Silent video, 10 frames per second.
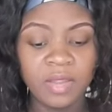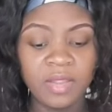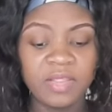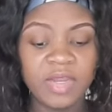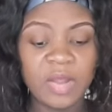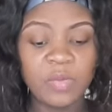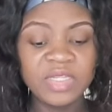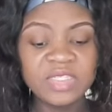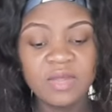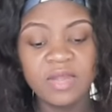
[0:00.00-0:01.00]
Then I
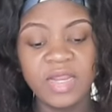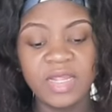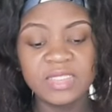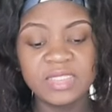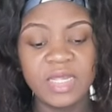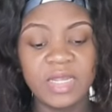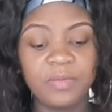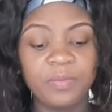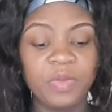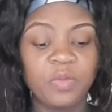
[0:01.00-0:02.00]
went on and I said,
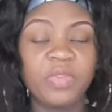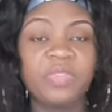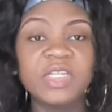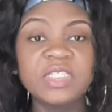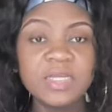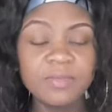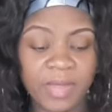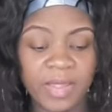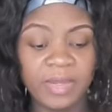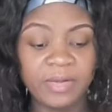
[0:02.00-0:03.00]
with this in
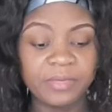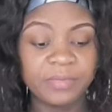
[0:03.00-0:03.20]
mind,